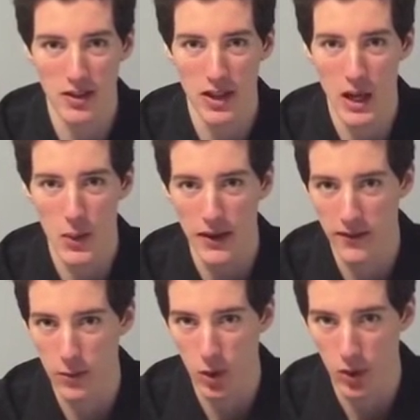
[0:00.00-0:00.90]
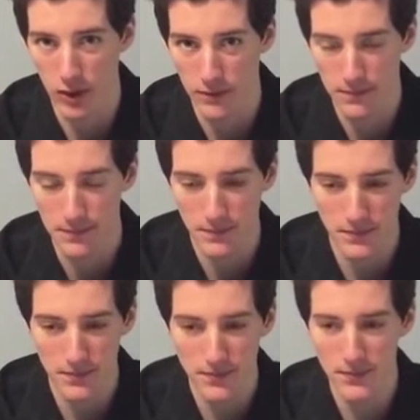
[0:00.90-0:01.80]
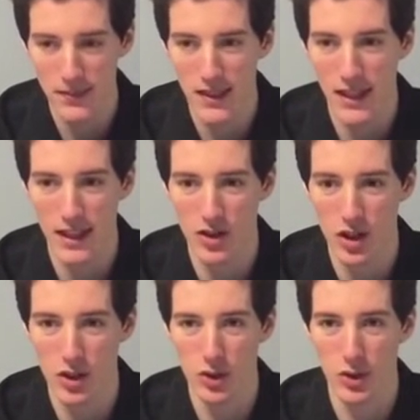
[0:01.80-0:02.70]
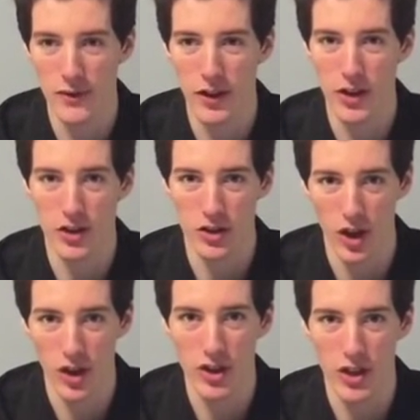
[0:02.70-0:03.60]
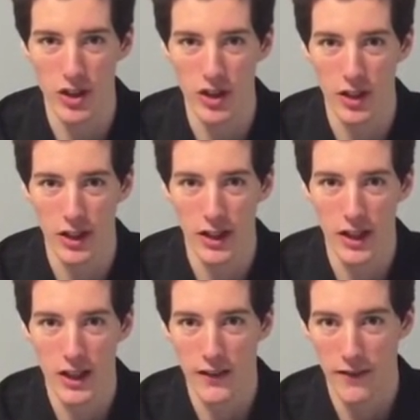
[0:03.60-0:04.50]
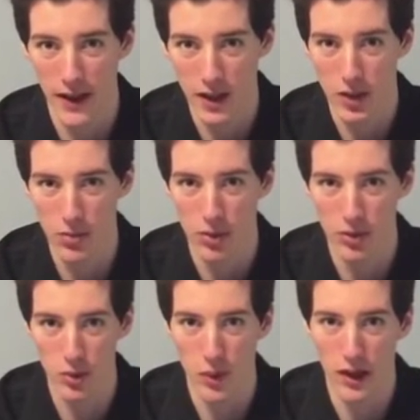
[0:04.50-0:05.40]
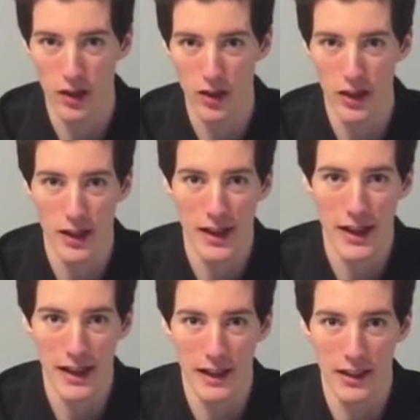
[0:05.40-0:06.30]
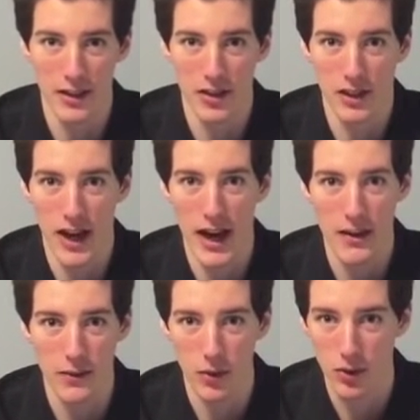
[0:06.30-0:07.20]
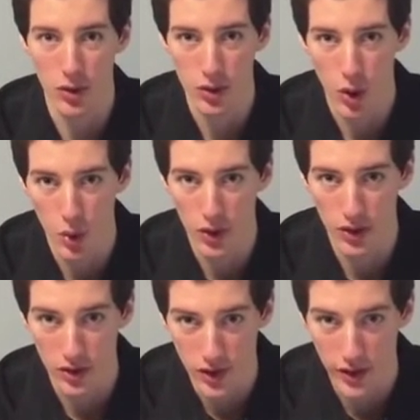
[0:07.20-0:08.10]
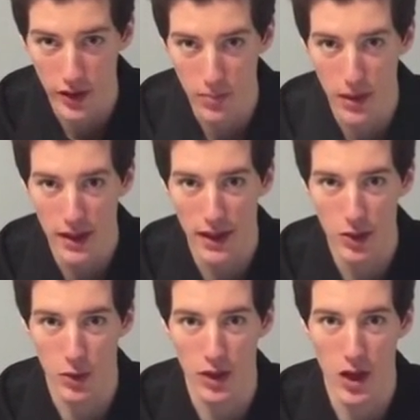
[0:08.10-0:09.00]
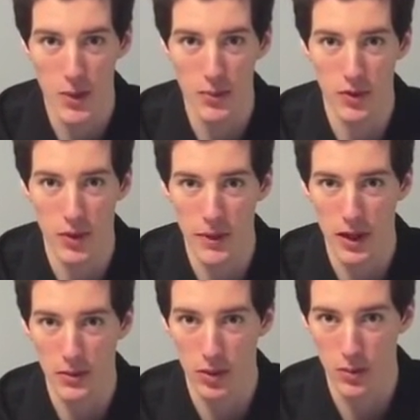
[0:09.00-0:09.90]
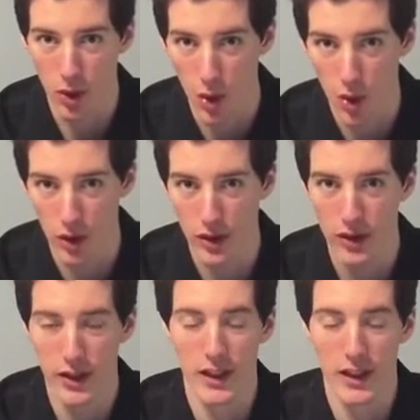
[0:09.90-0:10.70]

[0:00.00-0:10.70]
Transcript: to stay away from corn. And it's also a very starchy vegetable as well, and it's in high fructose corn syrup. That's where it comes from. It comes from corn.